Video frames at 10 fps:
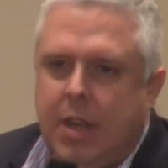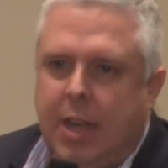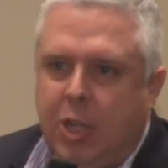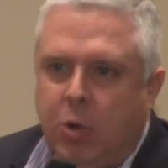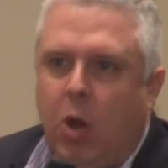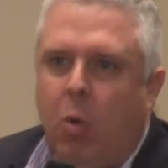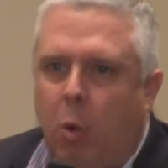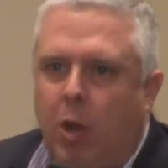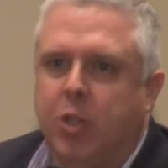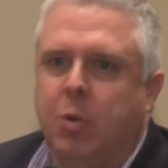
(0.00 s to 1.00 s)
Uh, you don't
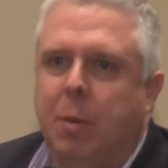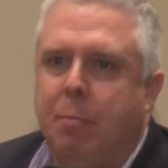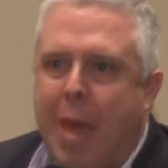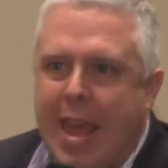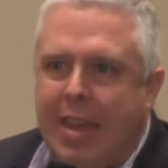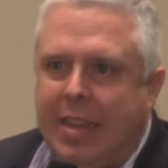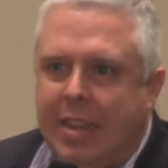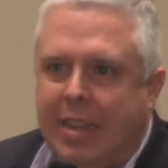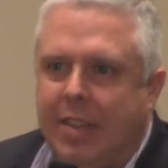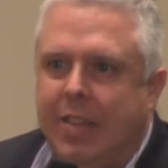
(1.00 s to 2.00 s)
want to
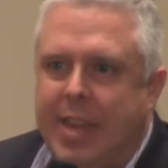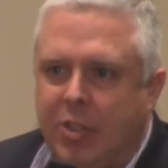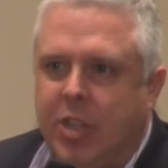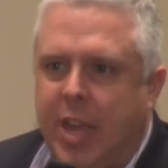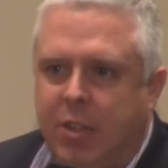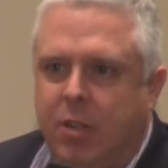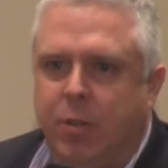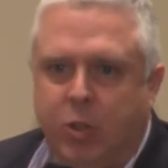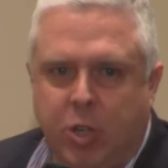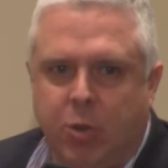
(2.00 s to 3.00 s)
abandon the education
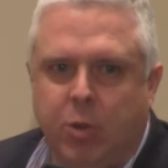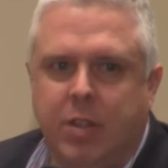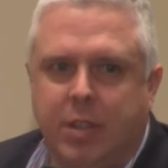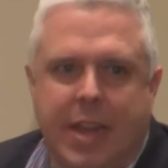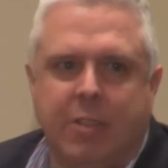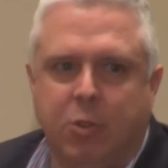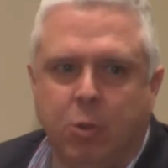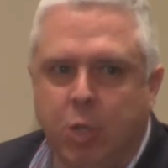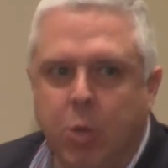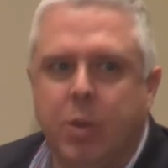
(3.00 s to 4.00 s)
of your children to that
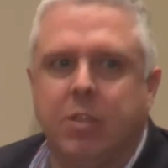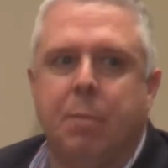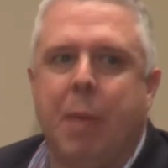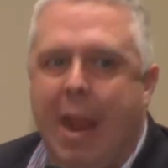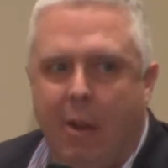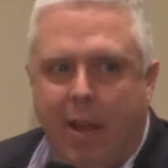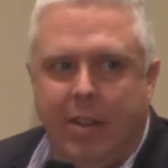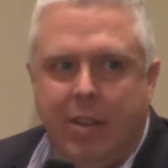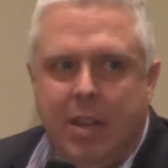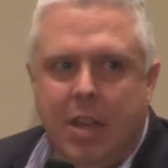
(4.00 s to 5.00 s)
school. You, as the
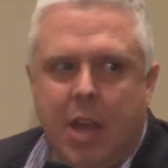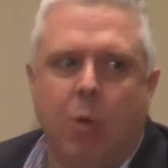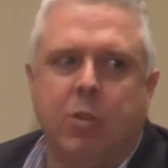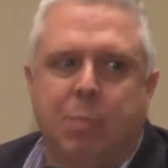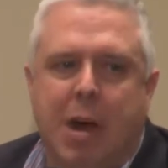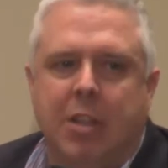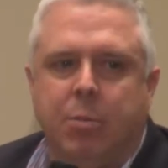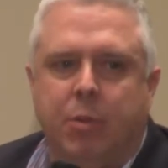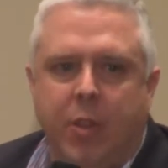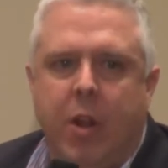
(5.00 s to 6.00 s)
parent, are
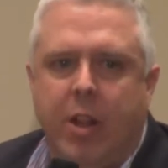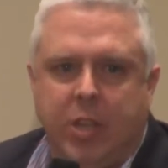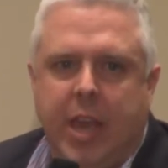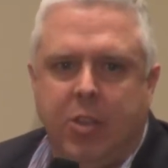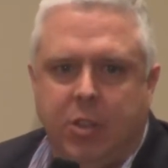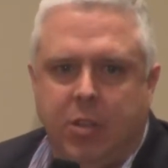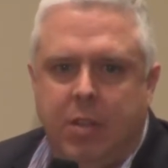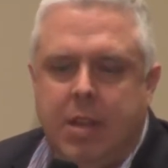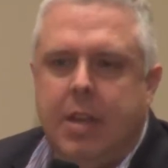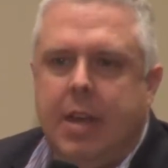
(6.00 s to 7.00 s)
responsible for their education.
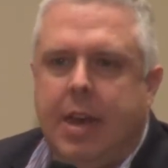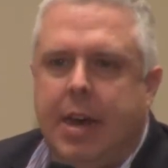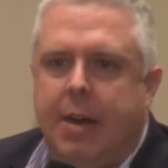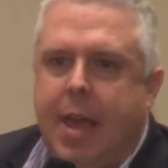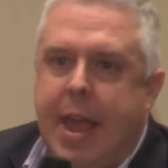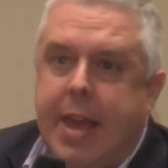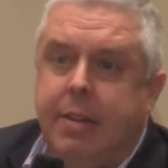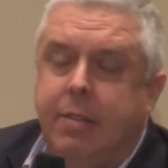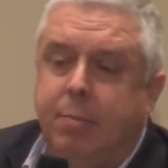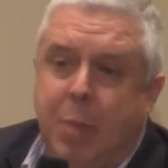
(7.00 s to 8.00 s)
Uh,
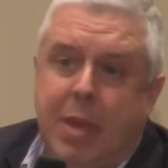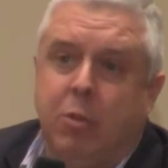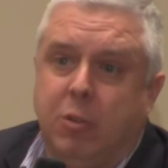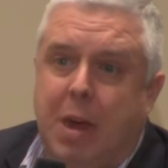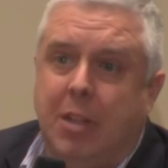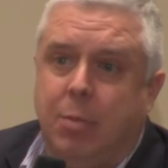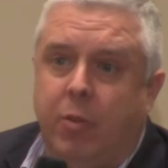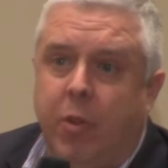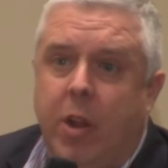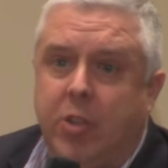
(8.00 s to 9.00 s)
and being
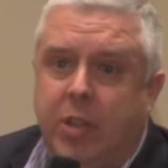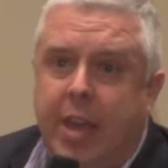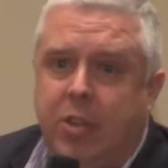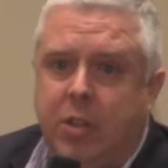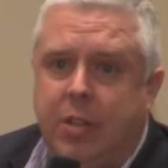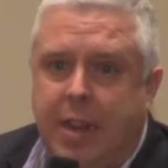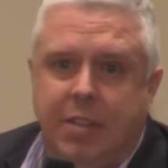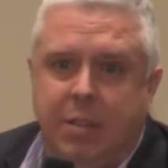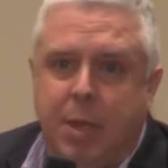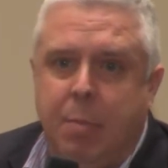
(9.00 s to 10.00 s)
responsible for their education, that
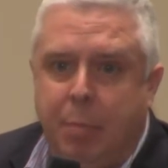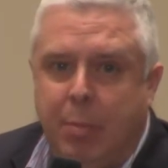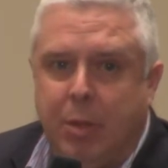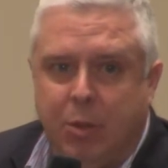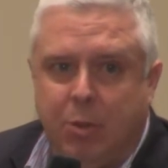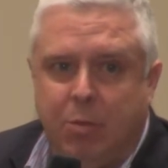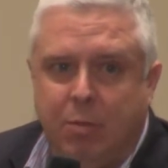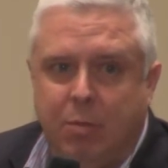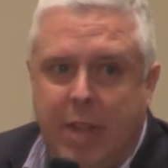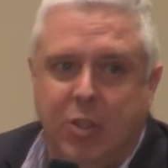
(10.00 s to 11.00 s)
needs to be a biblical
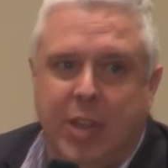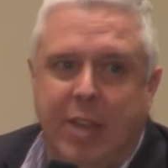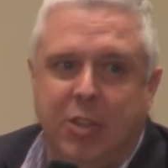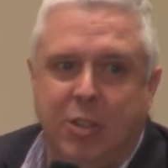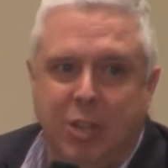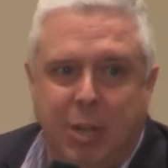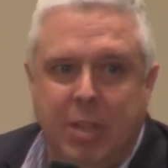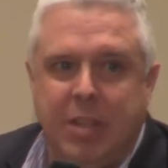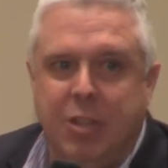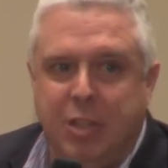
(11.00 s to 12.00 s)
education. You need to
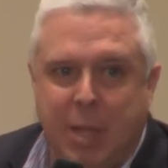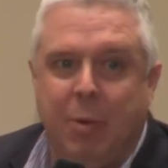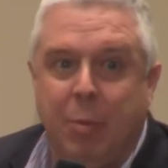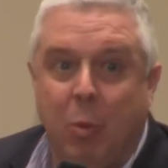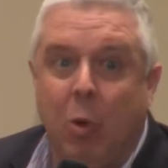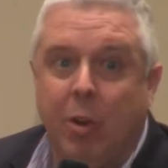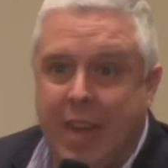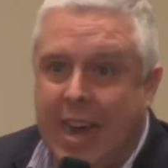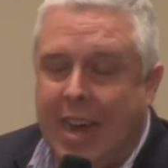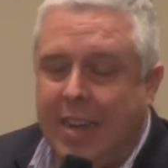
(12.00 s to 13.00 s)
be teaching them from the Word of
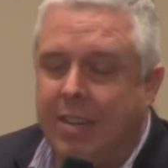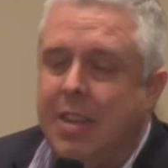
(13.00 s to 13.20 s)
God.